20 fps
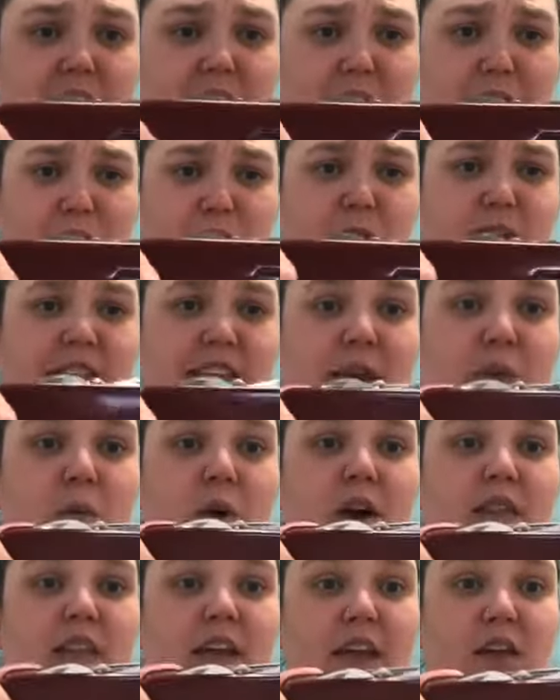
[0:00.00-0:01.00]
If you see
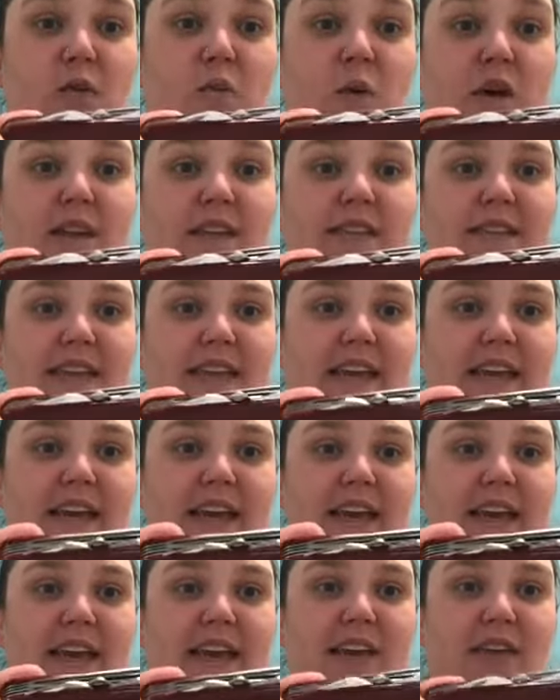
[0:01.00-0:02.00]
one that you want to see
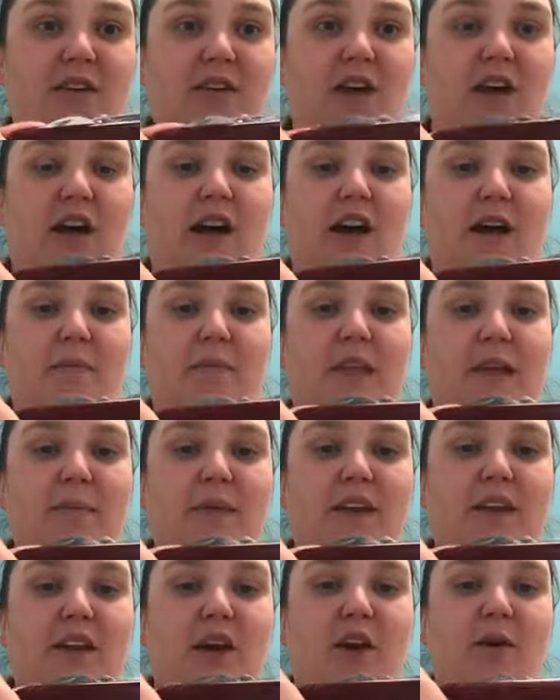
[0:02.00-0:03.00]
again, let
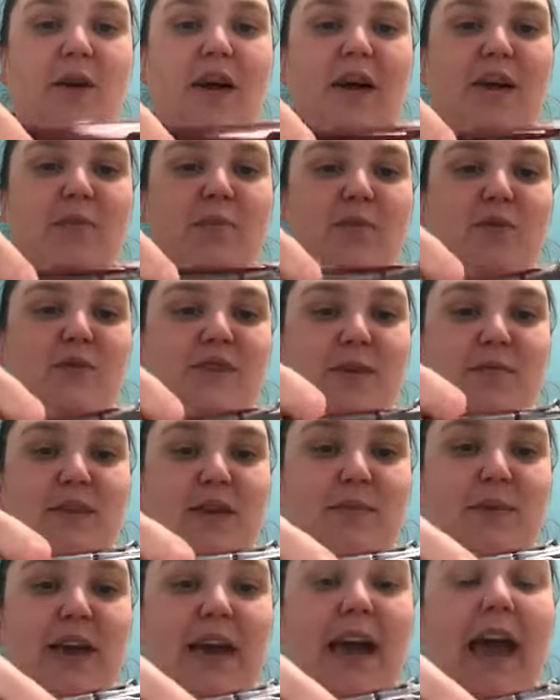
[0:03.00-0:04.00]
me know. I can pull
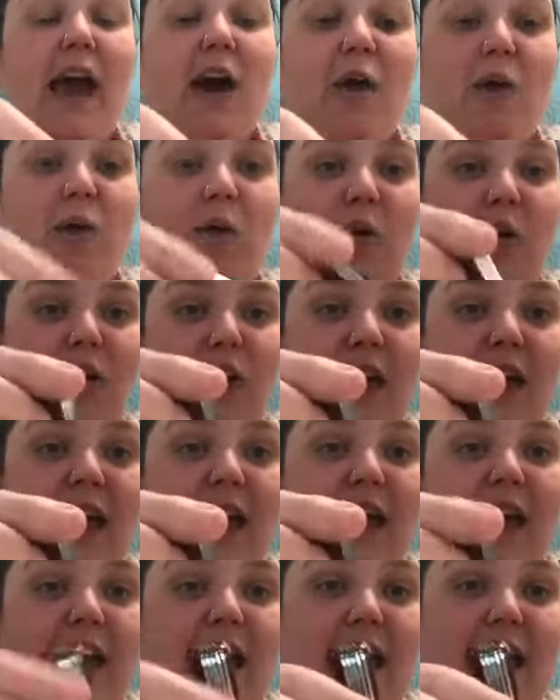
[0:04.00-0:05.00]
something back out. Or
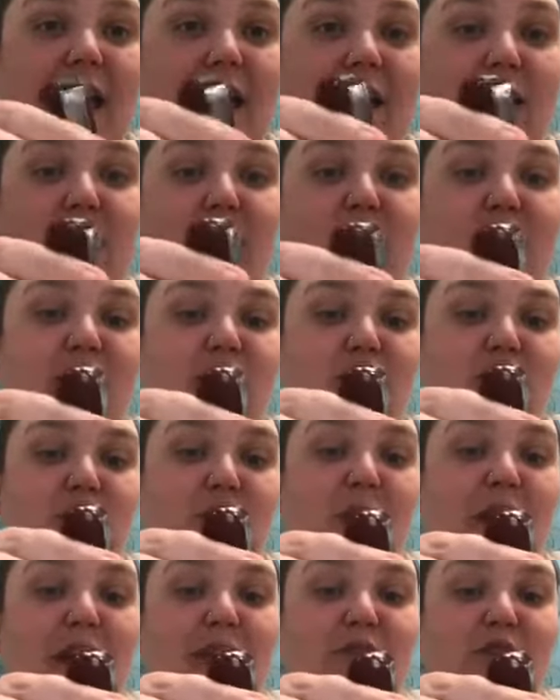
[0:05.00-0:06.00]
if
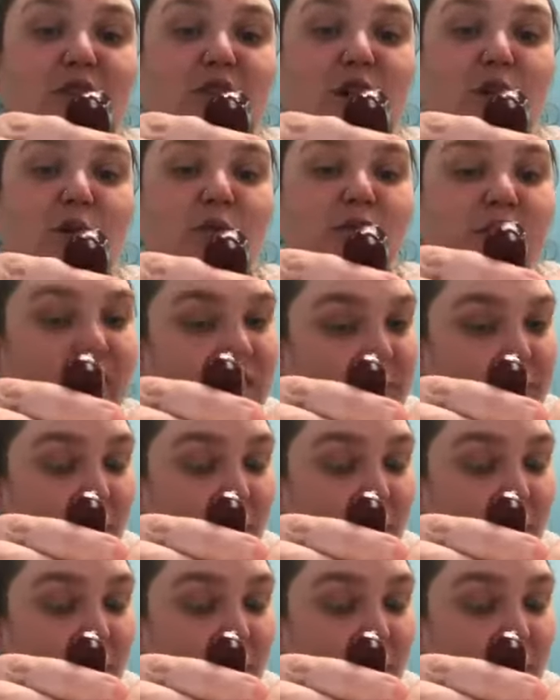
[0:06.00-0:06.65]
you have your own very